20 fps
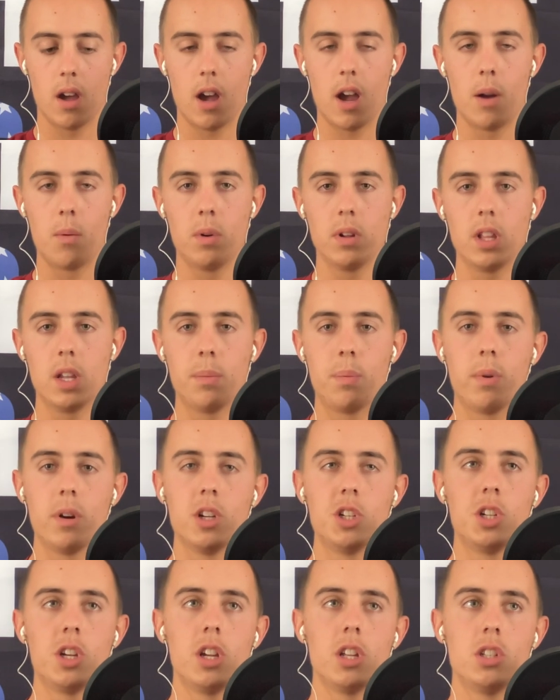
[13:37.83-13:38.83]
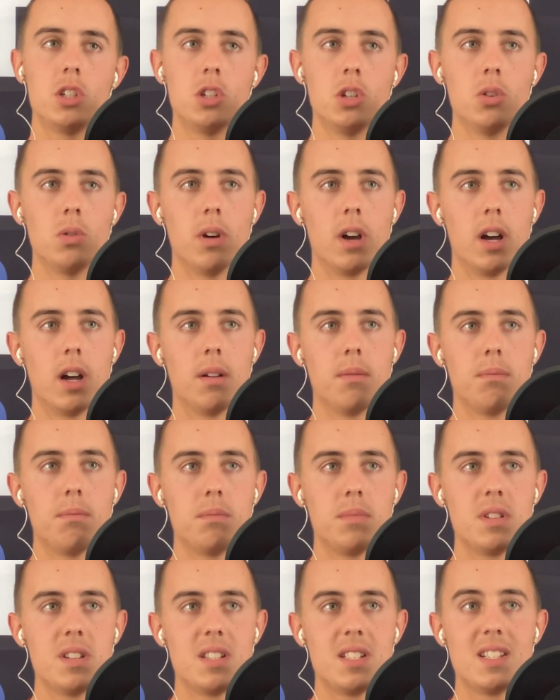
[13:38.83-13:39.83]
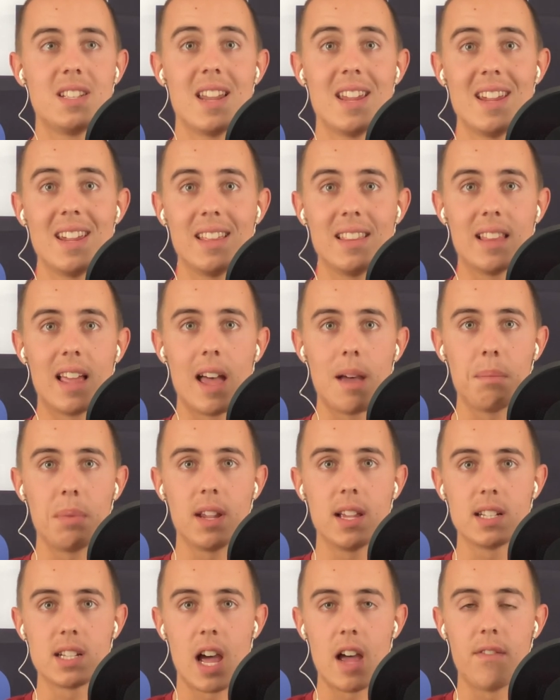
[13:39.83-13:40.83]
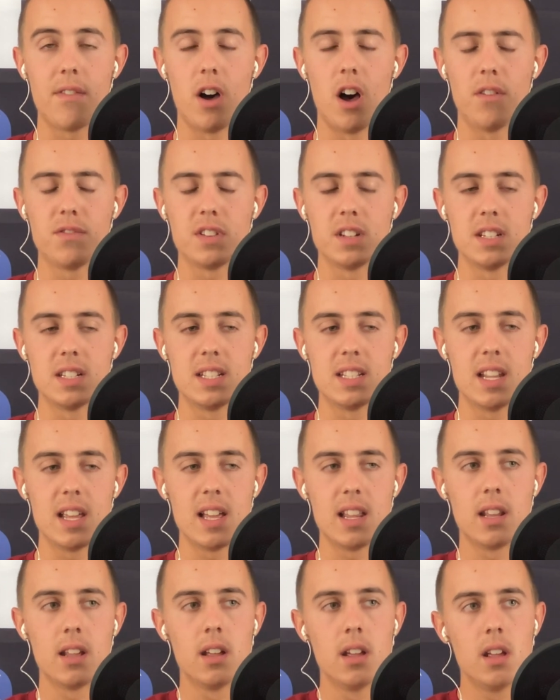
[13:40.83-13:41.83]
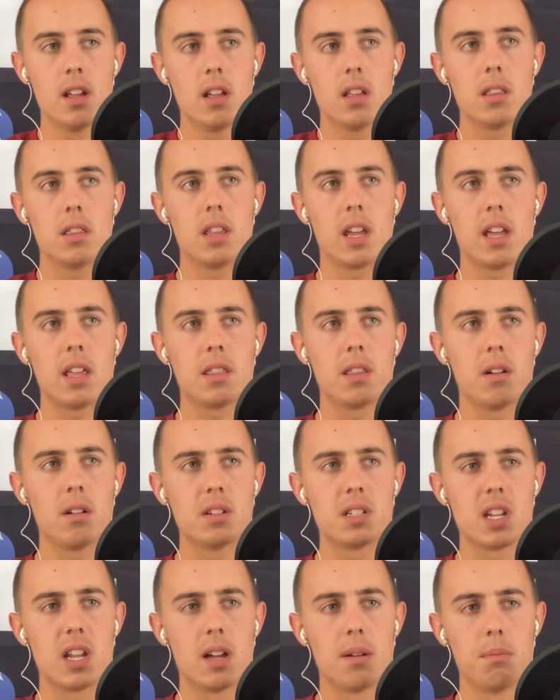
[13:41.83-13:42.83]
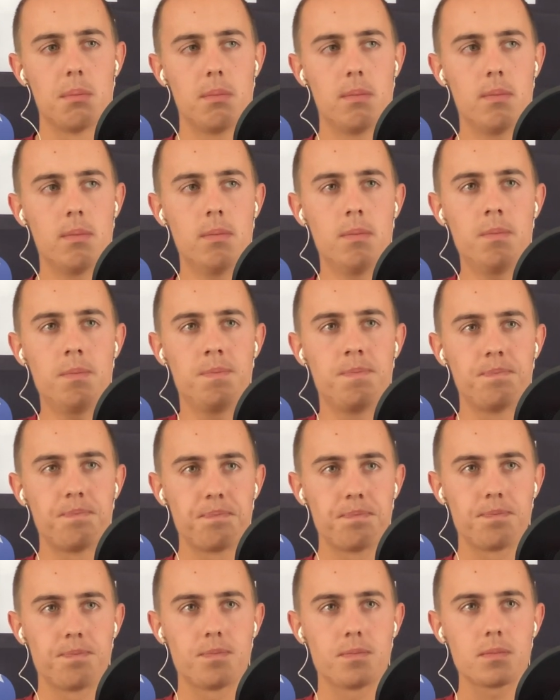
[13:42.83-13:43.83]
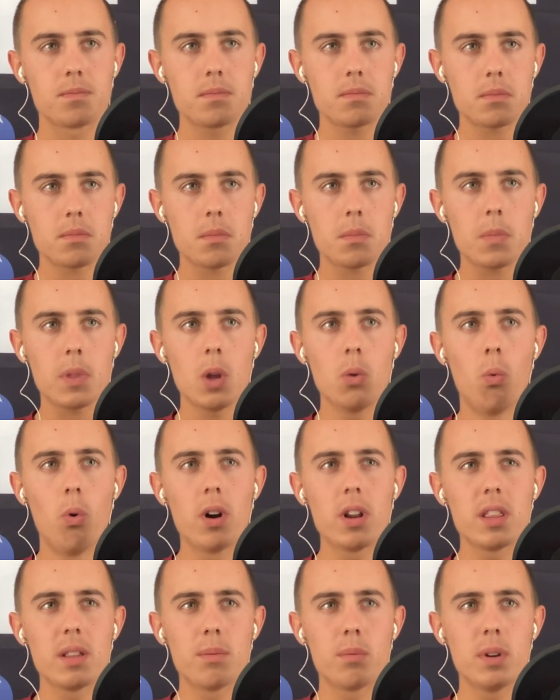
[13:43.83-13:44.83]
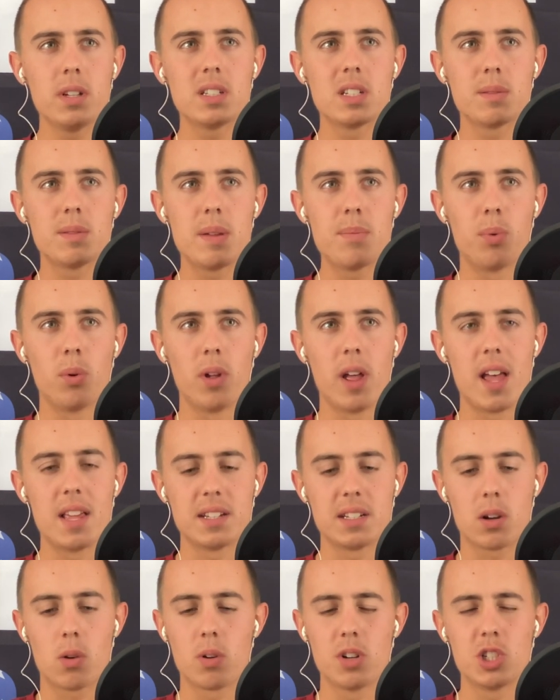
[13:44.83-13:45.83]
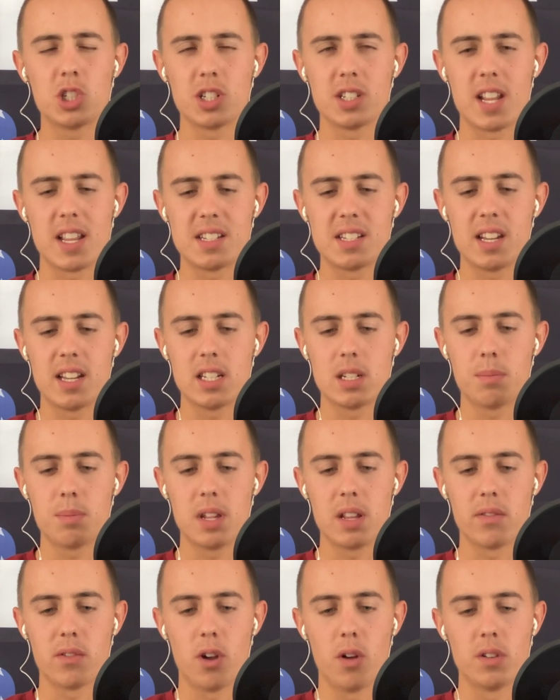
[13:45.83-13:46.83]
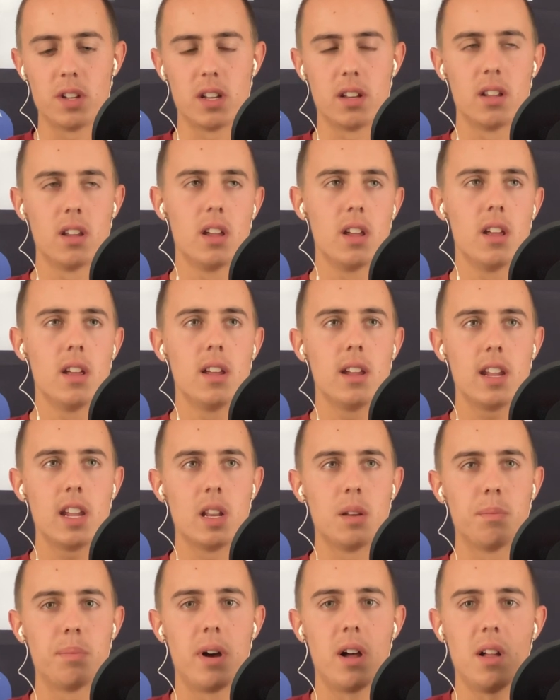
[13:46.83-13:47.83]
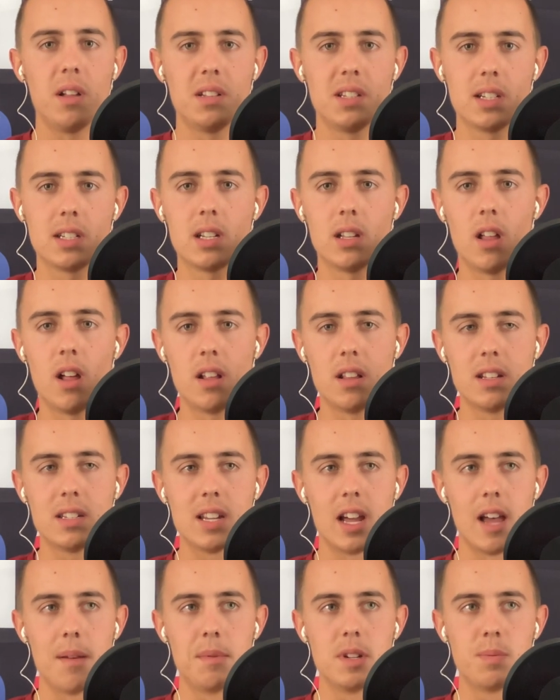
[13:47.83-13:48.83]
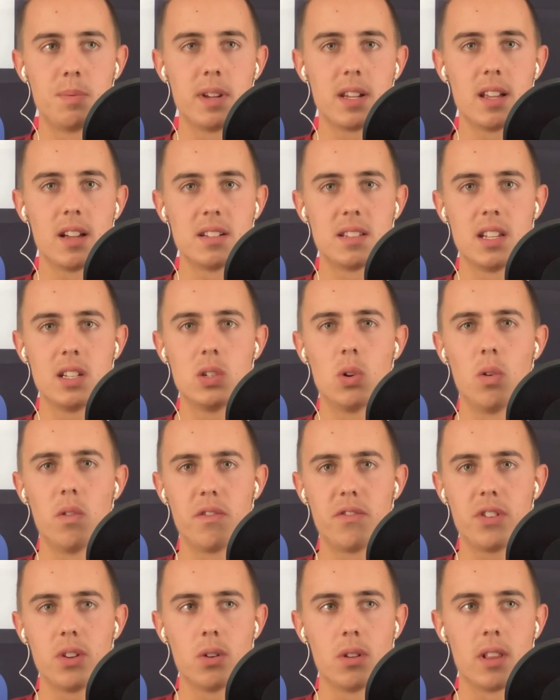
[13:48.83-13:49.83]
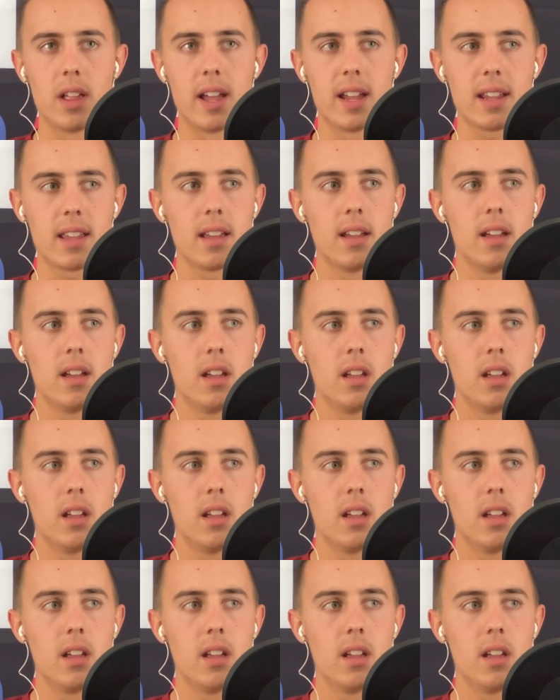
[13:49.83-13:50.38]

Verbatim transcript: I really appreciate you saying that, because I've often said that there's one of the reasons Christians hesitate to be involved in politics a lot of the time is because they don't feel like